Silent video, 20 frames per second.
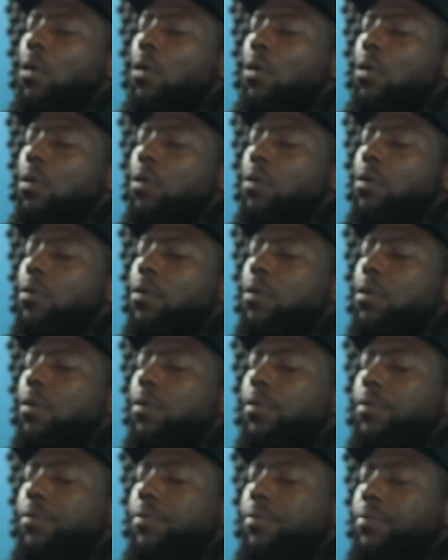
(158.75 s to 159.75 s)

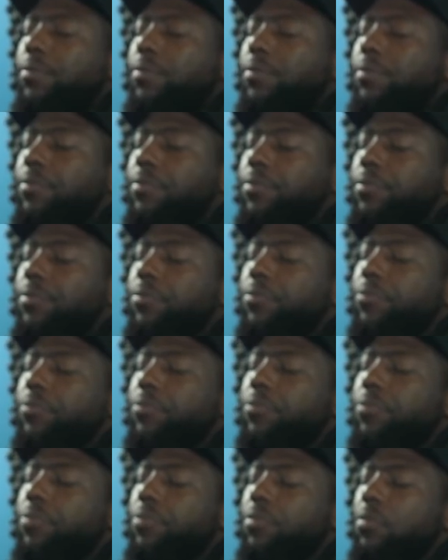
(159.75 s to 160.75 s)

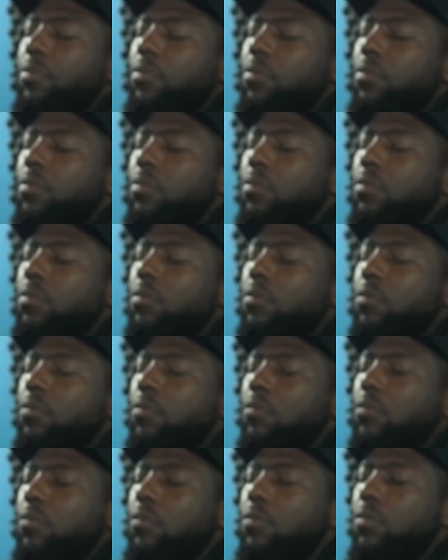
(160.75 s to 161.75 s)

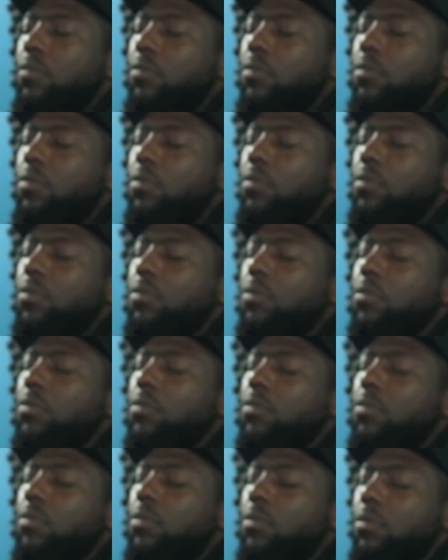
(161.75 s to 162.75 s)

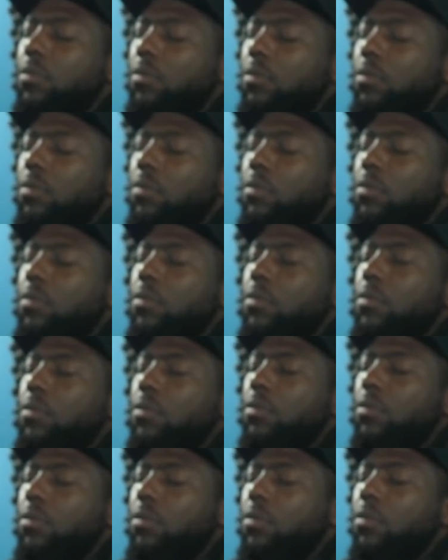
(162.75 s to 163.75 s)

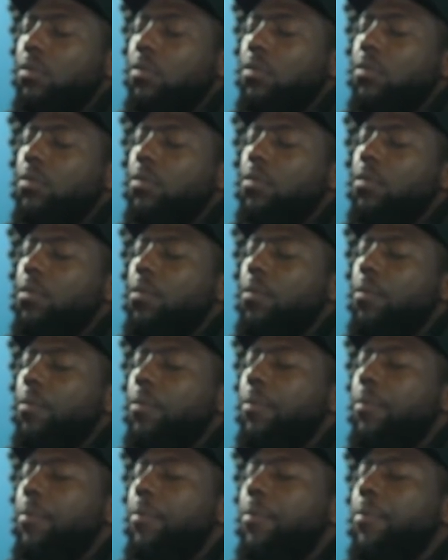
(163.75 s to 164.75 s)

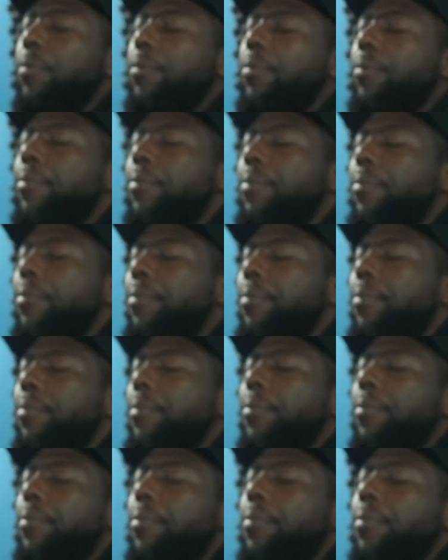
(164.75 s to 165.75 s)

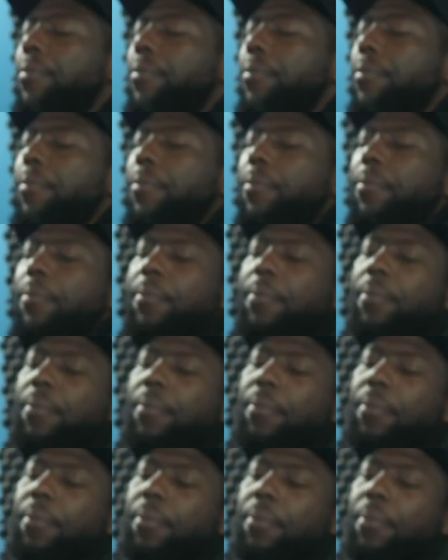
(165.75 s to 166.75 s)
The person shown says nothing.